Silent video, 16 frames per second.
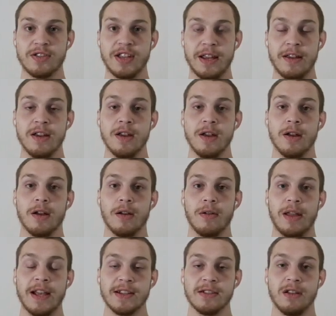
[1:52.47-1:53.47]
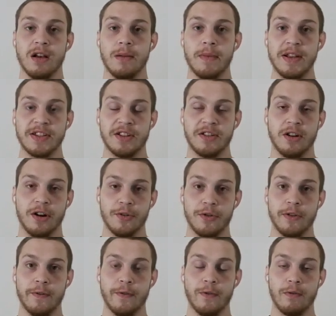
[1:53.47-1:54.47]
See, Islam is a
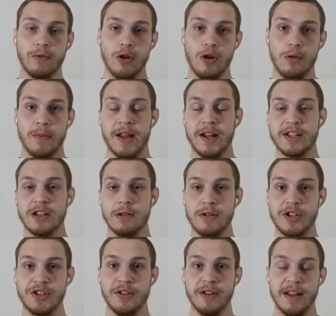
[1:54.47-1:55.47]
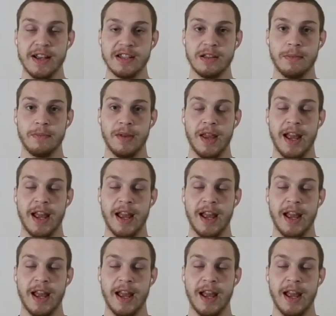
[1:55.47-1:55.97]
daughter of Rome, and so is Judaism.